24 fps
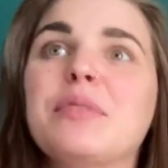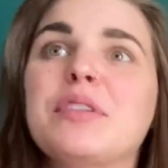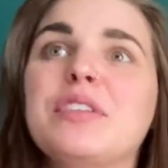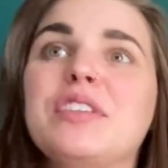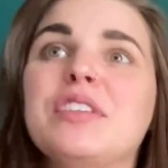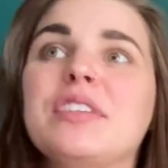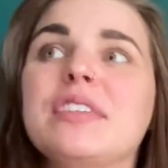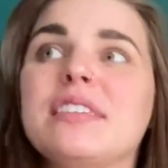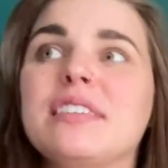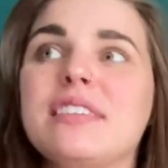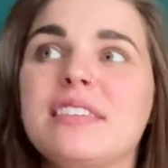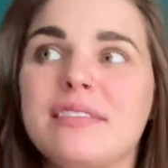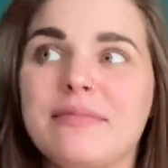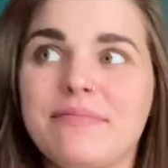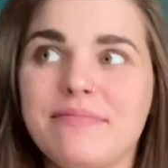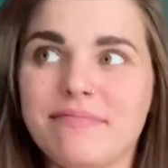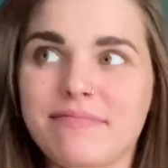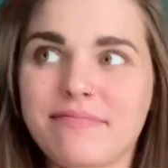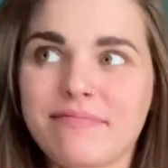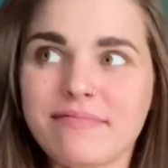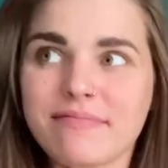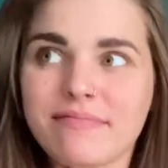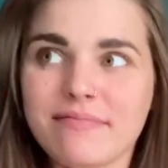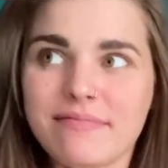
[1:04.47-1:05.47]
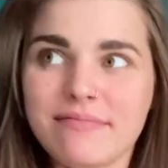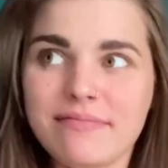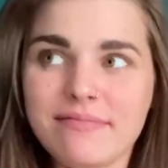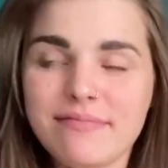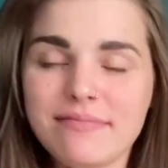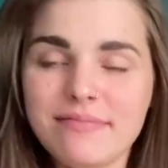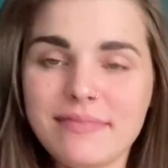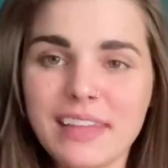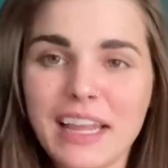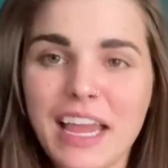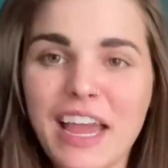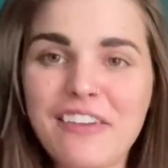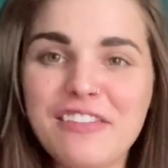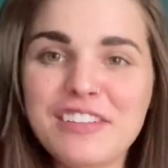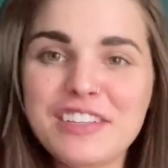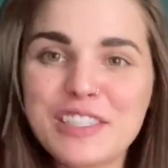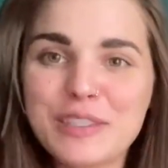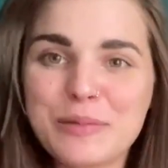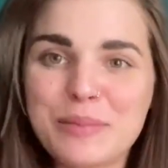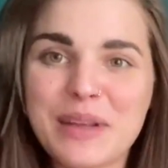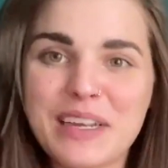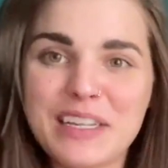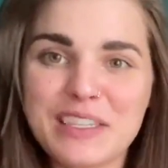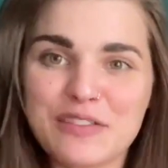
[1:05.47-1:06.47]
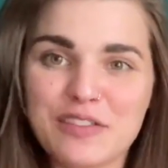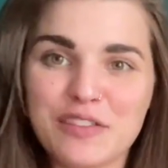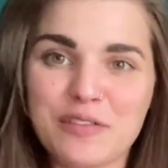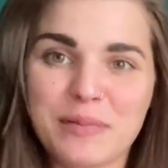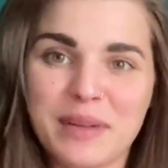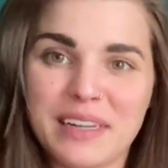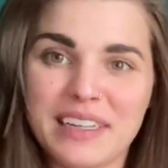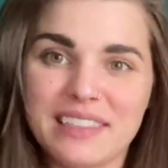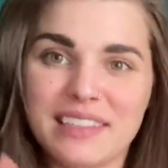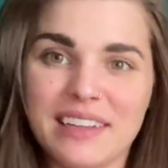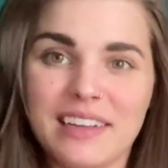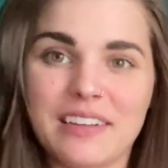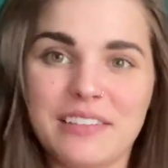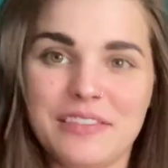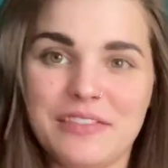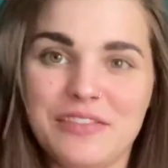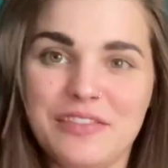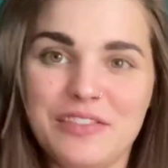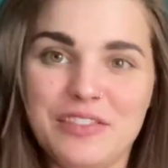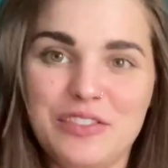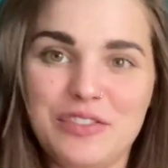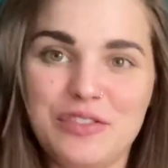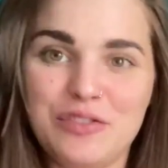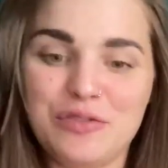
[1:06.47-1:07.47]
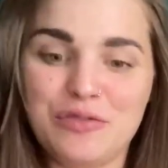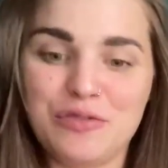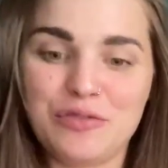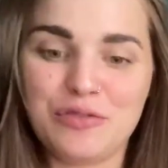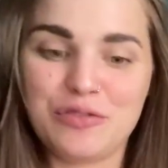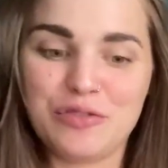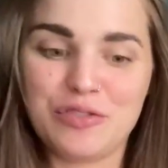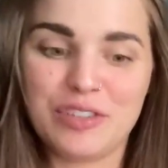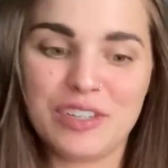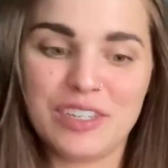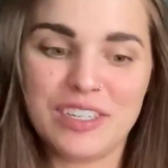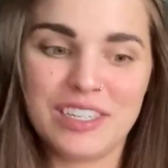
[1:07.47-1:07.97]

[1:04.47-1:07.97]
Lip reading: but just have a space for myself to